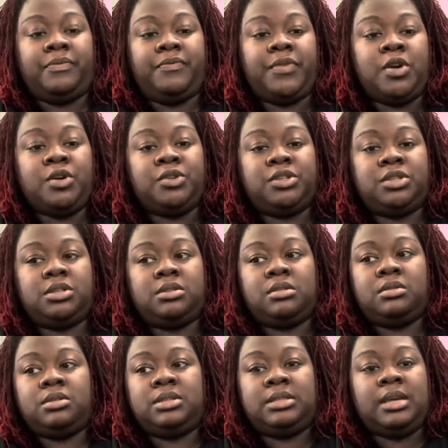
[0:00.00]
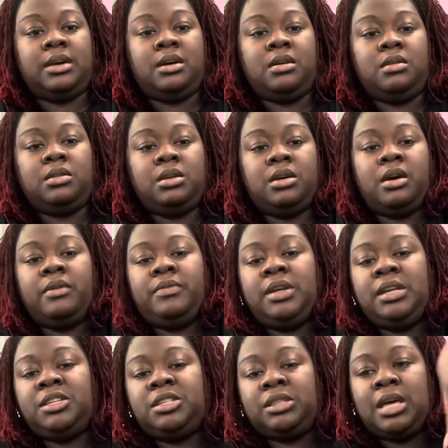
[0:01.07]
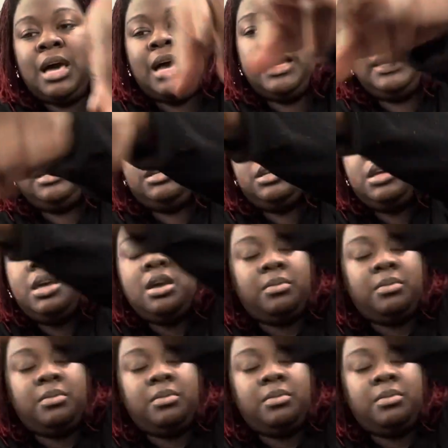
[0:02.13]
first cell of each line,